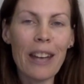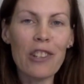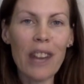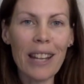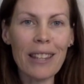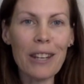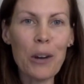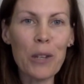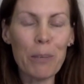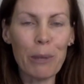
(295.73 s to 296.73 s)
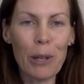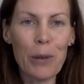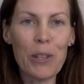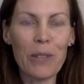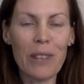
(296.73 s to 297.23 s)
check the notes below
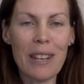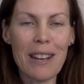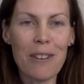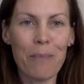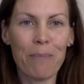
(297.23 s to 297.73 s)
this video.